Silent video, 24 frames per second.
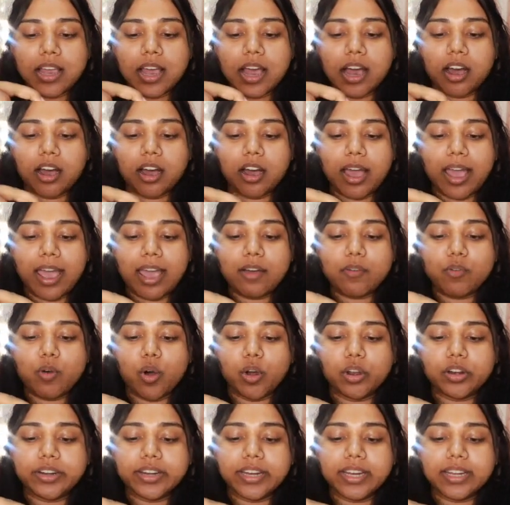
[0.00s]
I have
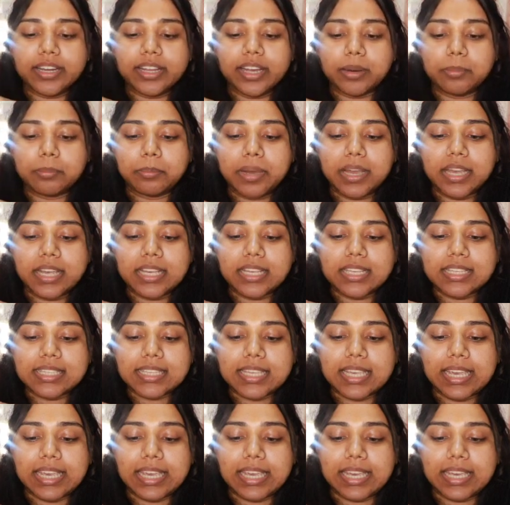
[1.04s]
already done my
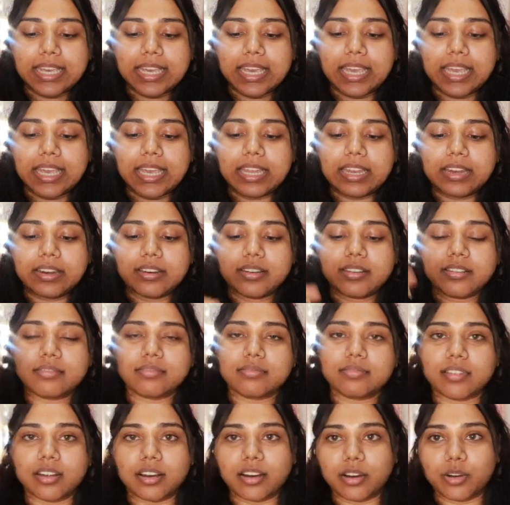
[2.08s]
skincare
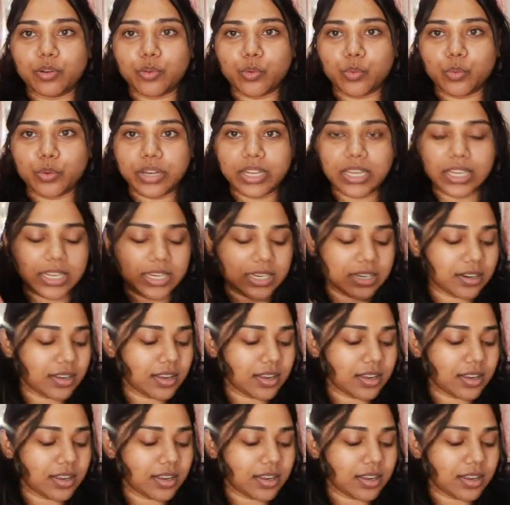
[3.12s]
routine,